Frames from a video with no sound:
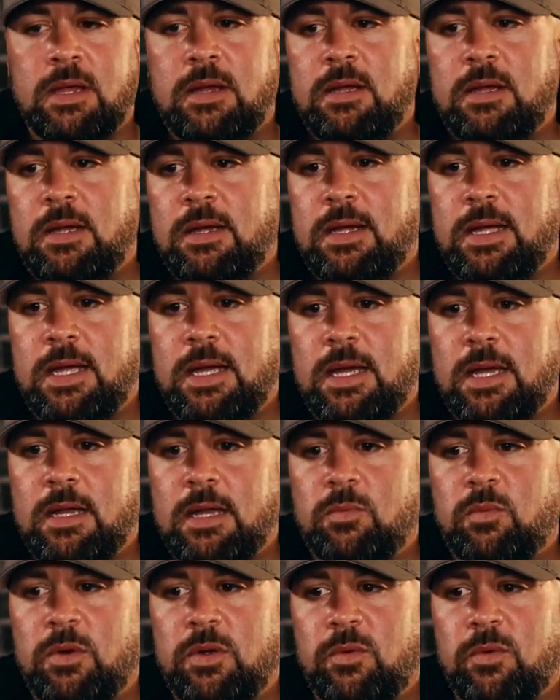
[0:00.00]

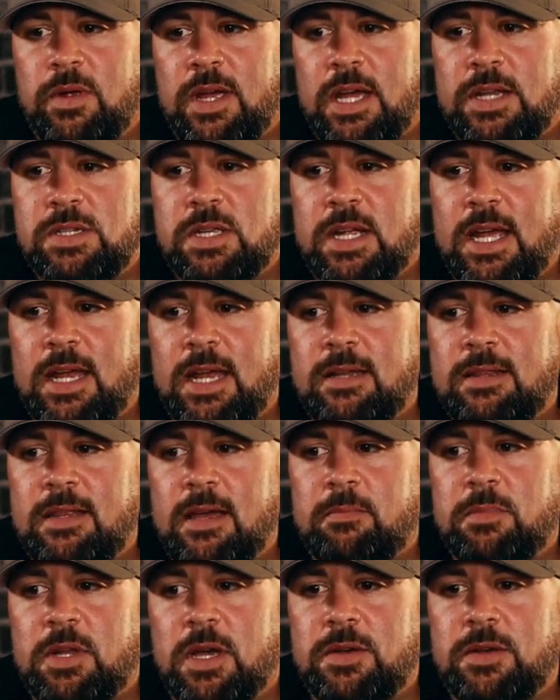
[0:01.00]
And we re-educated
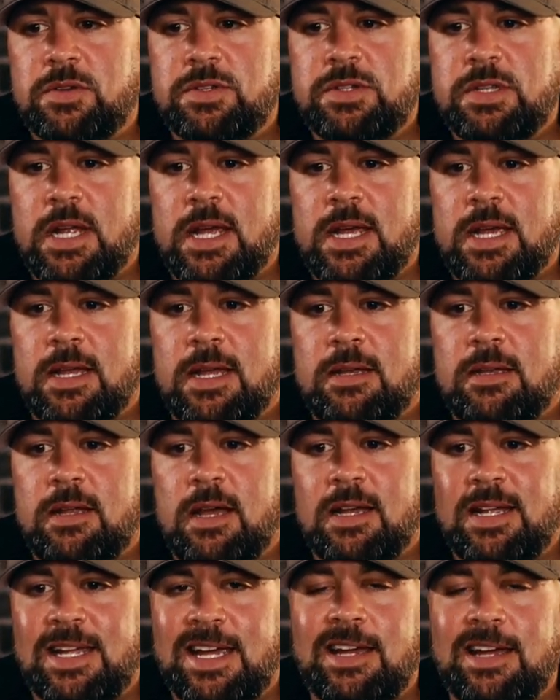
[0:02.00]
them to understand,
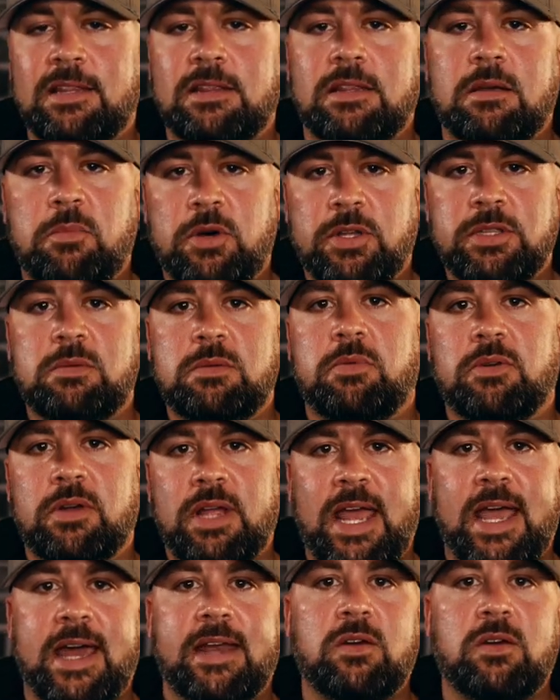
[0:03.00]
again, the multiple
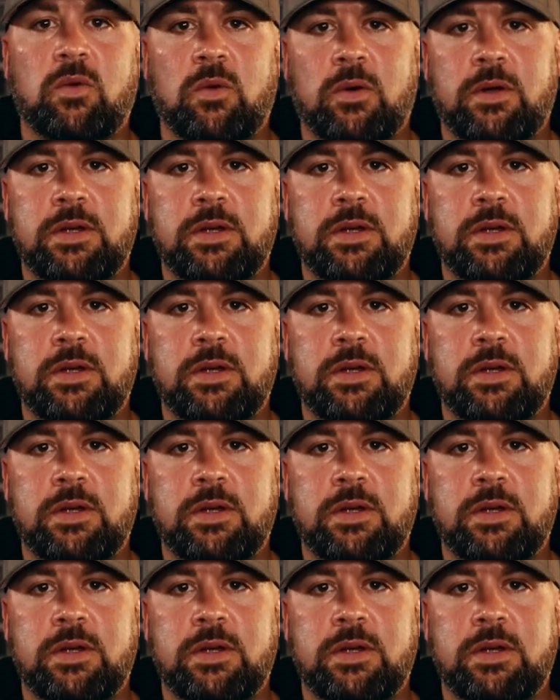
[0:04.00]
categories